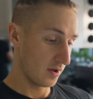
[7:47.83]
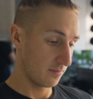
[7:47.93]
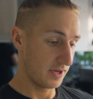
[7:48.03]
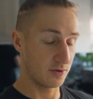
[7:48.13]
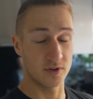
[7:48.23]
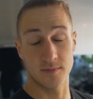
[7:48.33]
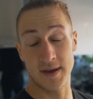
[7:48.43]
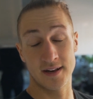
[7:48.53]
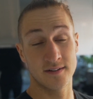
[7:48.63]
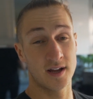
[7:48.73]
Peak week,
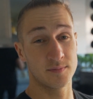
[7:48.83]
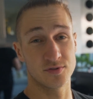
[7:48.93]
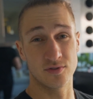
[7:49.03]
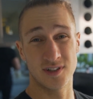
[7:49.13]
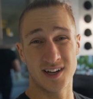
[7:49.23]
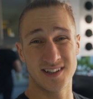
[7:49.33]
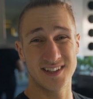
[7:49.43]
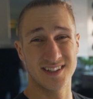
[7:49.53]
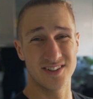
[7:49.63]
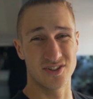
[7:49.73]
man, absolute
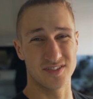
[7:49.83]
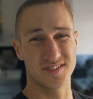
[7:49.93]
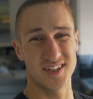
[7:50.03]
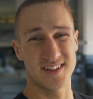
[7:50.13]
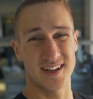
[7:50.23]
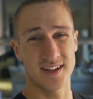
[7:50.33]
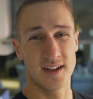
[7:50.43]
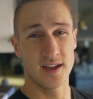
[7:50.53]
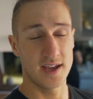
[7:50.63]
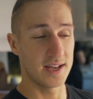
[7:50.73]
gnarly. You can see that
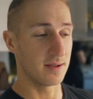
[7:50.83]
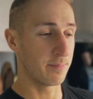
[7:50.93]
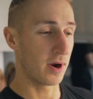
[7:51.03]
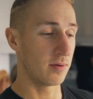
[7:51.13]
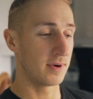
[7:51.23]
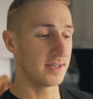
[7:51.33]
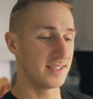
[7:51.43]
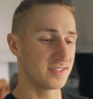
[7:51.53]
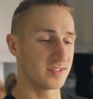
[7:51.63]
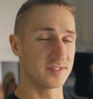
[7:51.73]
eating barramundi
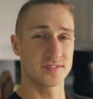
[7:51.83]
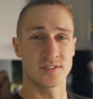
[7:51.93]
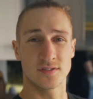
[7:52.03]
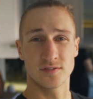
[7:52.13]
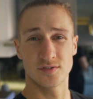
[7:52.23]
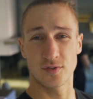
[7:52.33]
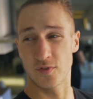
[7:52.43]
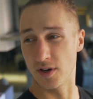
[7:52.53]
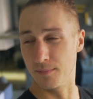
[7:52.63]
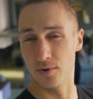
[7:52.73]
is just so
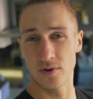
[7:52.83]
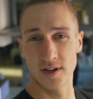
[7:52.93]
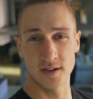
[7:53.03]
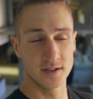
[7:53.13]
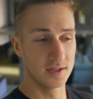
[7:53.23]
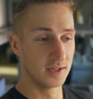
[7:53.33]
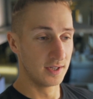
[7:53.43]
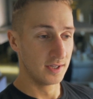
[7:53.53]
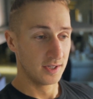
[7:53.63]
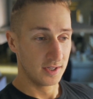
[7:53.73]
freaking boring.
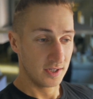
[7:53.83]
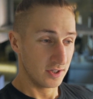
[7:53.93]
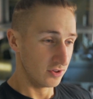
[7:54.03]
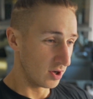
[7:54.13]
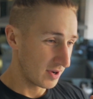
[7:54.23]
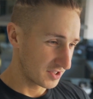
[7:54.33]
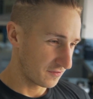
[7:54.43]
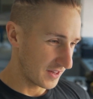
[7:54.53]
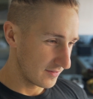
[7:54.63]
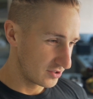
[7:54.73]
Not much
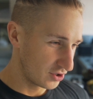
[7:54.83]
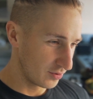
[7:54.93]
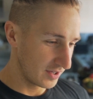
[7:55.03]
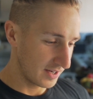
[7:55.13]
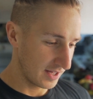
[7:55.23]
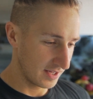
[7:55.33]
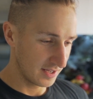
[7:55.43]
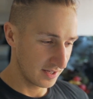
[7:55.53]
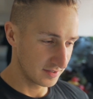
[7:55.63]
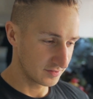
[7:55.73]
flavor to it,
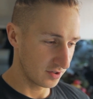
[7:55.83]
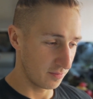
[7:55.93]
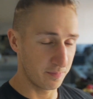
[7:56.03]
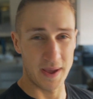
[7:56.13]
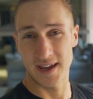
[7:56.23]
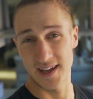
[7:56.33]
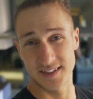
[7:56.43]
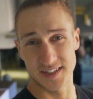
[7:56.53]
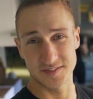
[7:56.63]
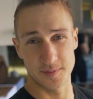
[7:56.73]
so
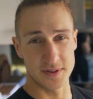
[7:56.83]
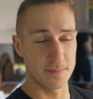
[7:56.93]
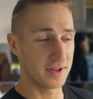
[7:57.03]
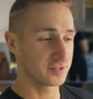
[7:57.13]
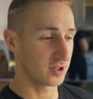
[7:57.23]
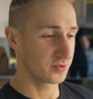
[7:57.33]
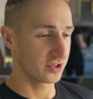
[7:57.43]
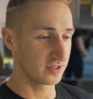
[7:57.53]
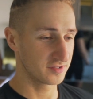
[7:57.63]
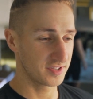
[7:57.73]
pancakes has to be the best option, I'd